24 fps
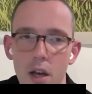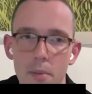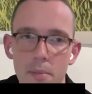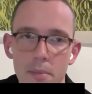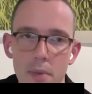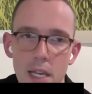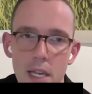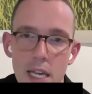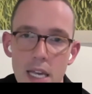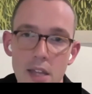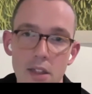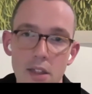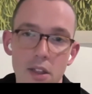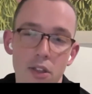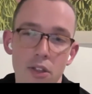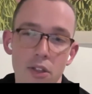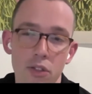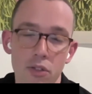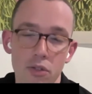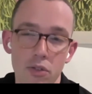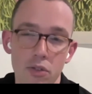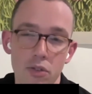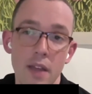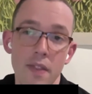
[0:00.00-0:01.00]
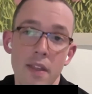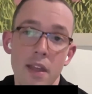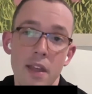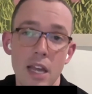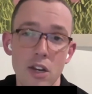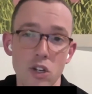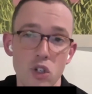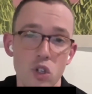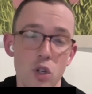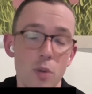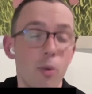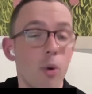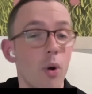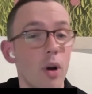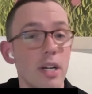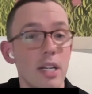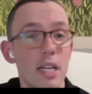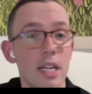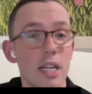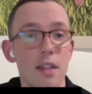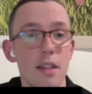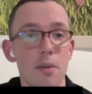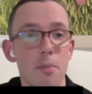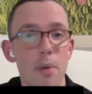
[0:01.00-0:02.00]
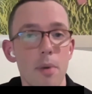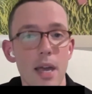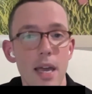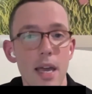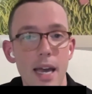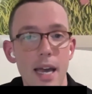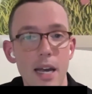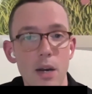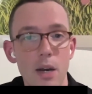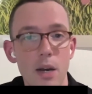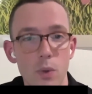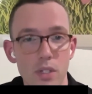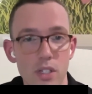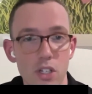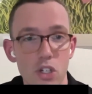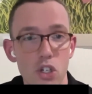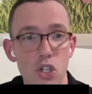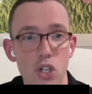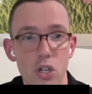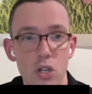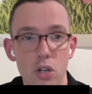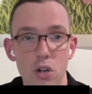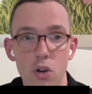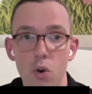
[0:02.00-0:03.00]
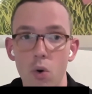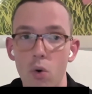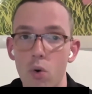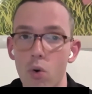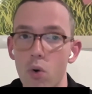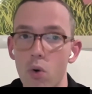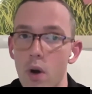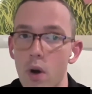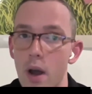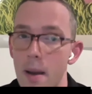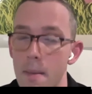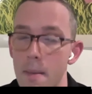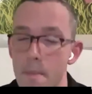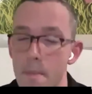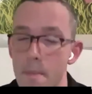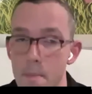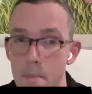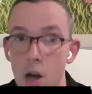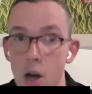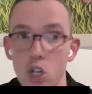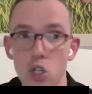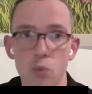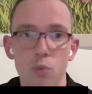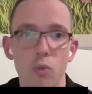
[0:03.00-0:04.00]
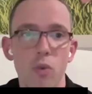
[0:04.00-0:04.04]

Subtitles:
either through, and the entry point either being acquisition or a much